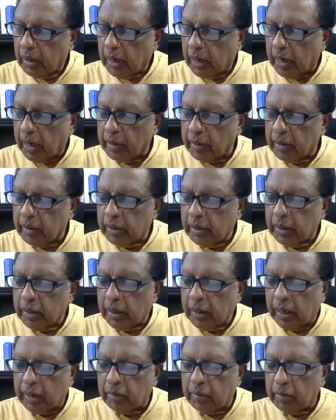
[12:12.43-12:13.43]
And
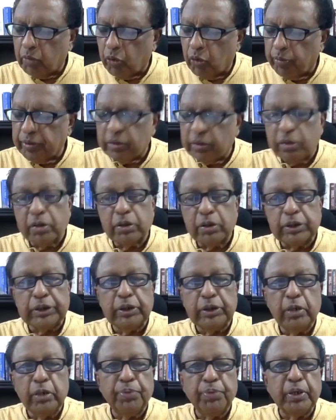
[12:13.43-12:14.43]
uh, at the moment,
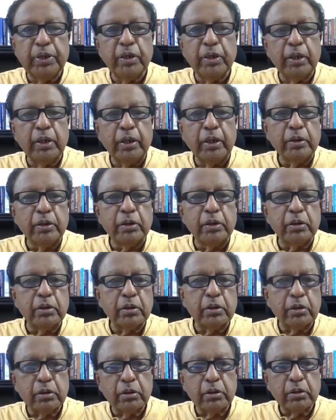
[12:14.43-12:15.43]
Xi Jinping
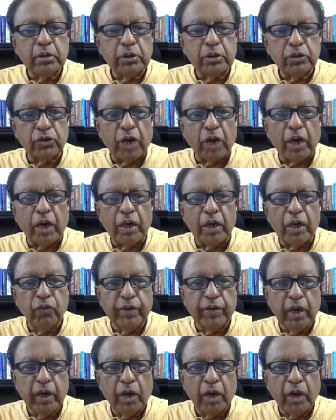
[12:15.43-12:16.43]
is struggling
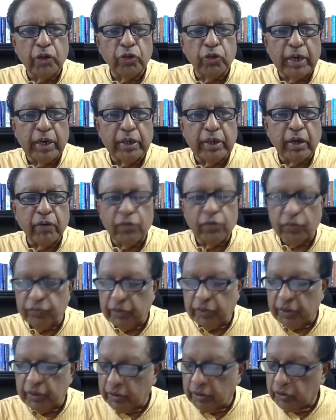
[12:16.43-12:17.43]
very hard to get out of
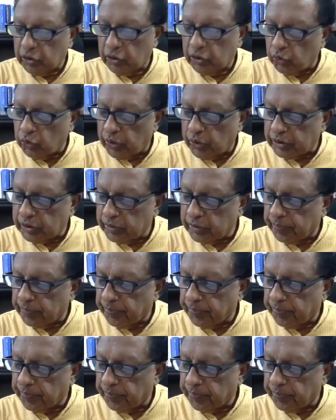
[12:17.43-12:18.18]
the situation.